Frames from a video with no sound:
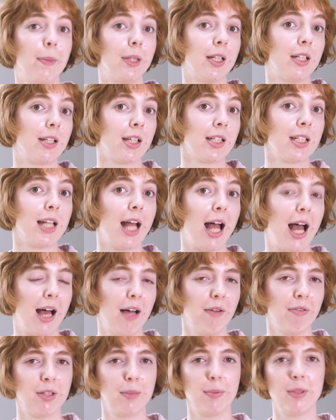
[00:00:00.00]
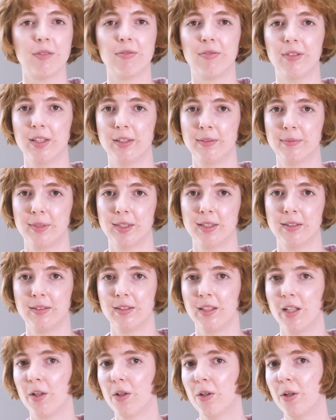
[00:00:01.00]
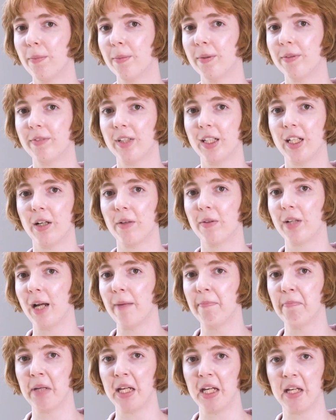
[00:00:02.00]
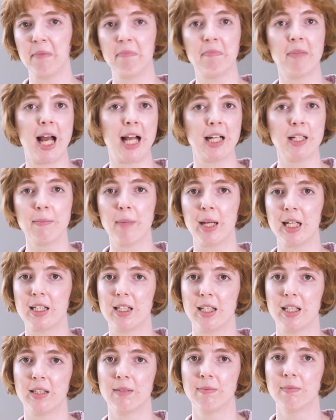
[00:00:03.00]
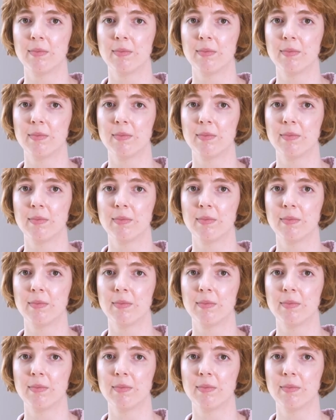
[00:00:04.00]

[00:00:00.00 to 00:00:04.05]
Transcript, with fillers: But it doesn't have to be filmed. A corporate video can be animated,